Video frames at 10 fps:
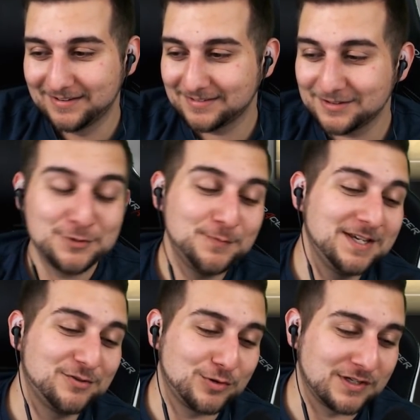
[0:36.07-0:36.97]
It should be
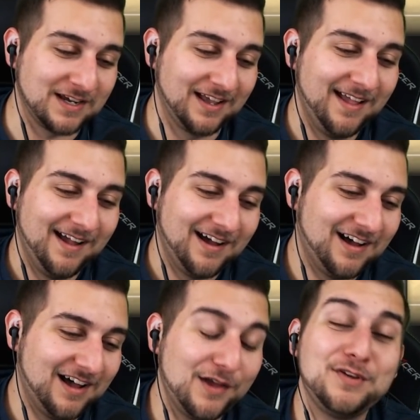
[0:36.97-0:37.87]
interesting.
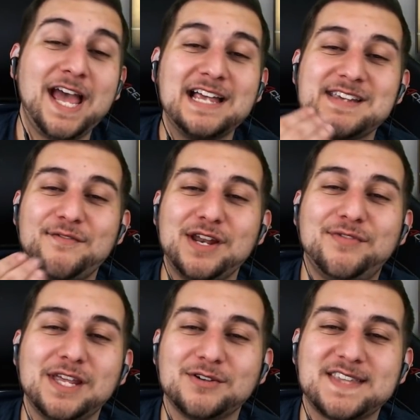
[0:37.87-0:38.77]
If you guys have any
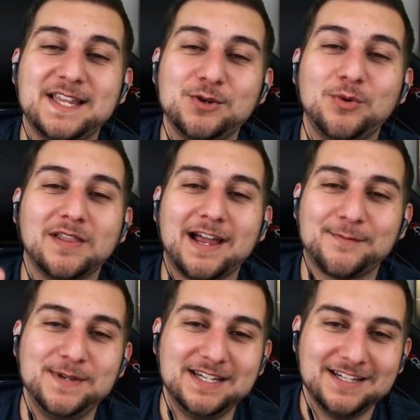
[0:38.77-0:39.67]
videos that you would like
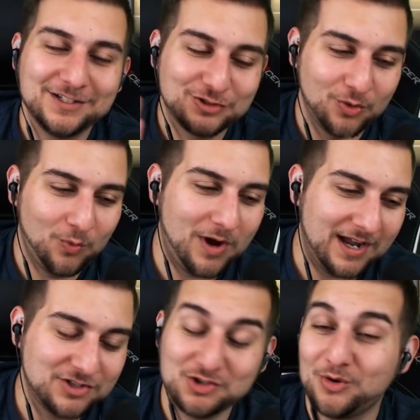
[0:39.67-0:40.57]
me to
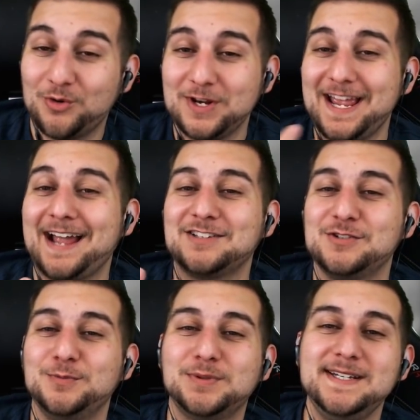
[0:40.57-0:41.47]
watch or react
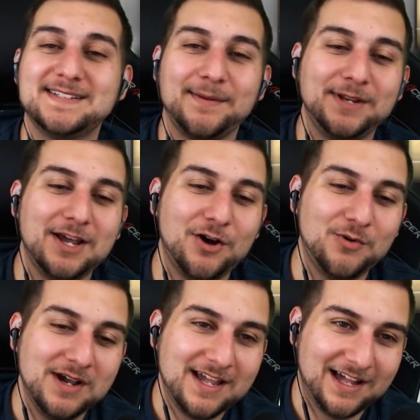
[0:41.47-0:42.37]
to, please let me know